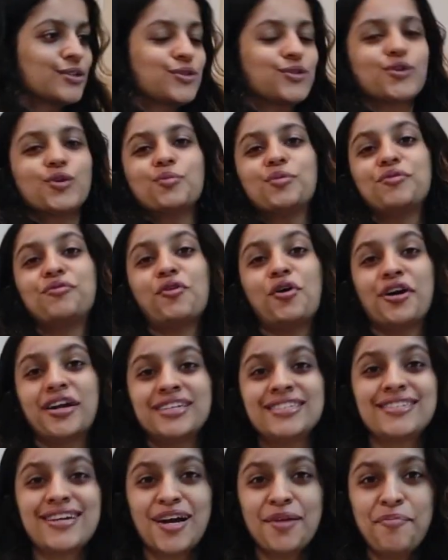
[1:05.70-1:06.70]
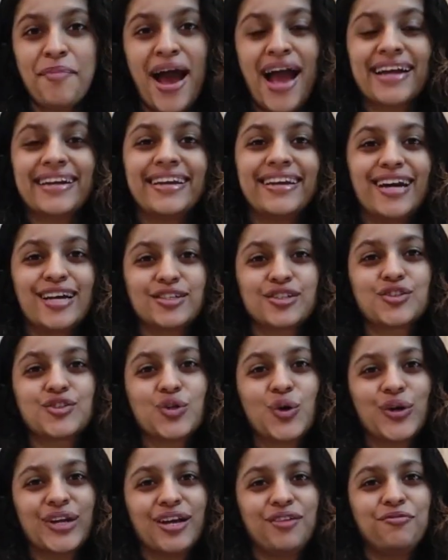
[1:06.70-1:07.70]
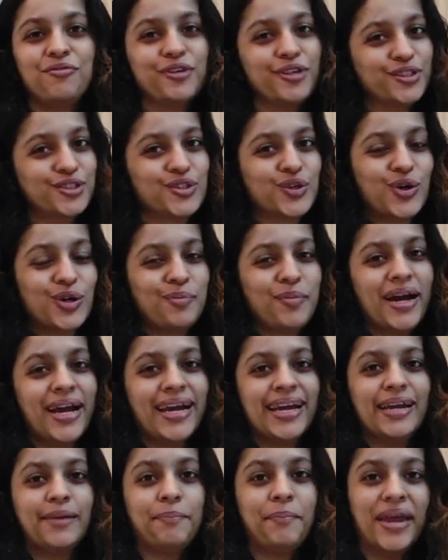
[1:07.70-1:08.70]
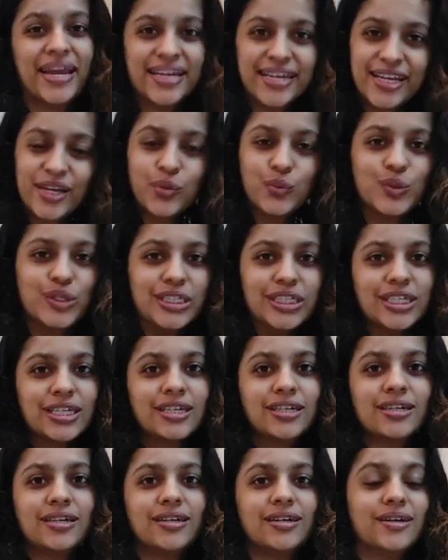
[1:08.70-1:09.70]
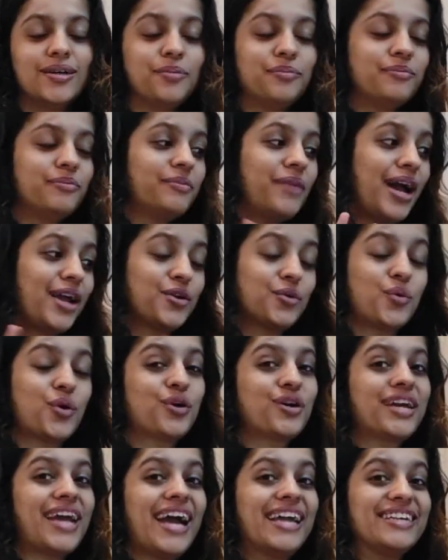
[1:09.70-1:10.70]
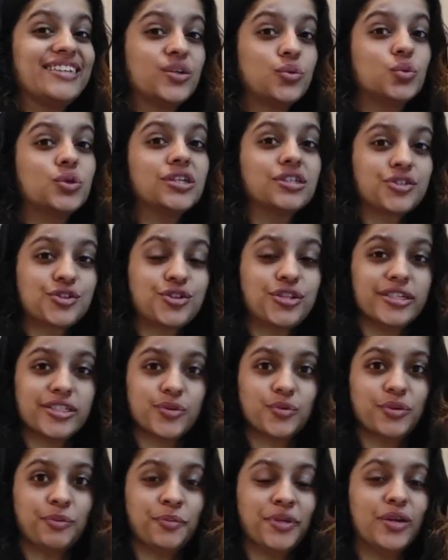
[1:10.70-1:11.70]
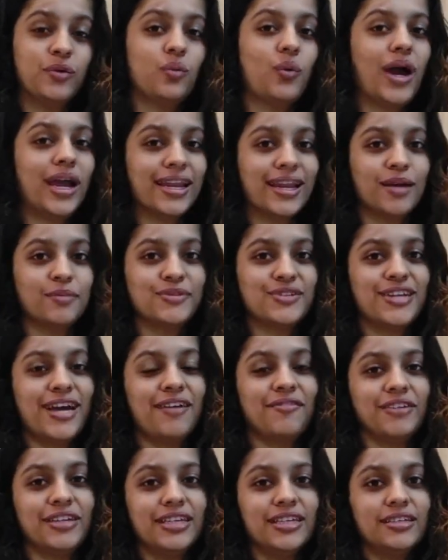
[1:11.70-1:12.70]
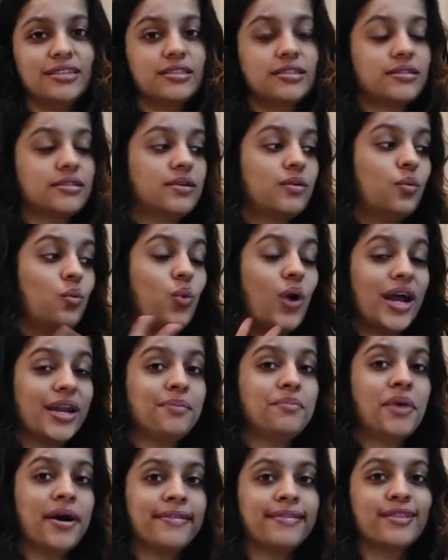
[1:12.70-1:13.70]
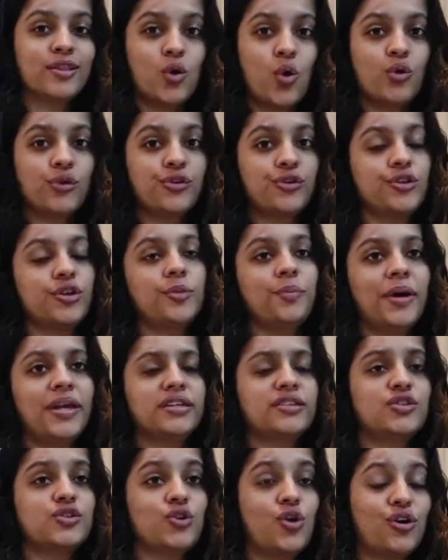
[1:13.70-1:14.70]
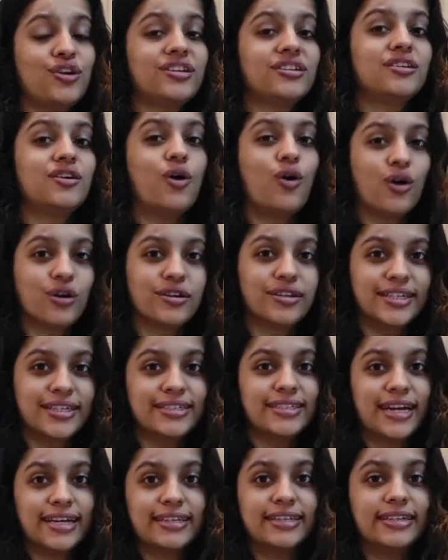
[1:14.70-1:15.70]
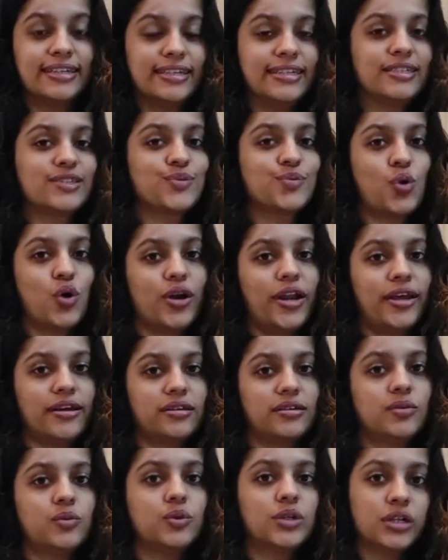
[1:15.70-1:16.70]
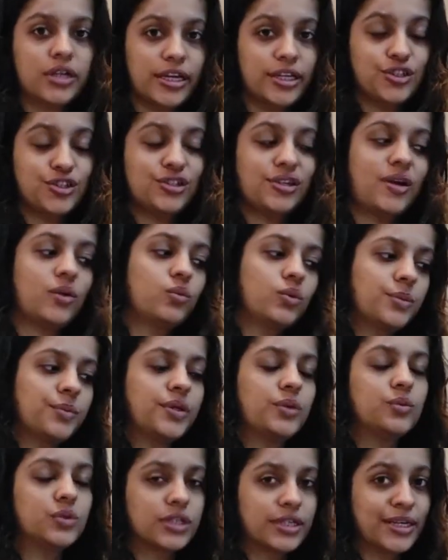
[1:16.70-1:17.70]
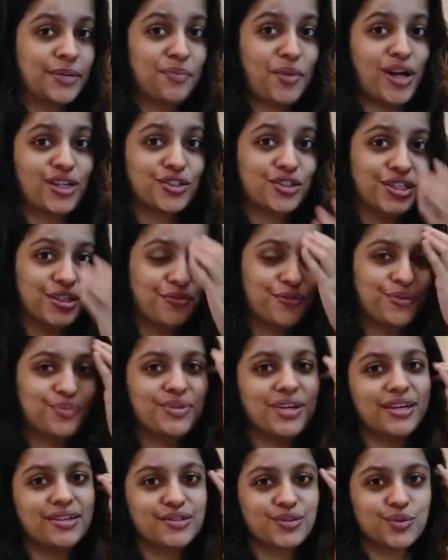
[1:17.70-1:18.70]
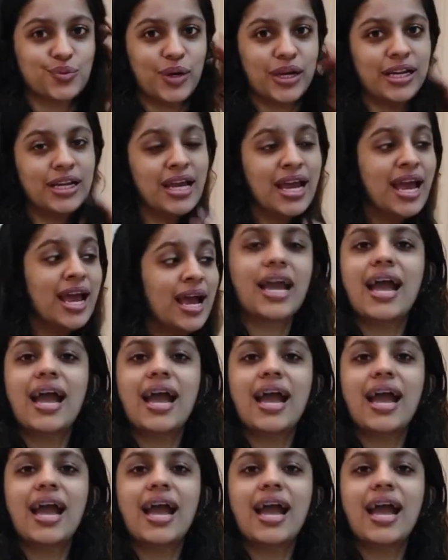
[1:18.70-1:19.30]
So before I start packing, I just thought I'll finish all my pending work. I don't want to carry the work stress with me while I'm traveling. It's a 1 month long trip and it's not a holiday technically, it's more like a workation. I will be working partially from there as well.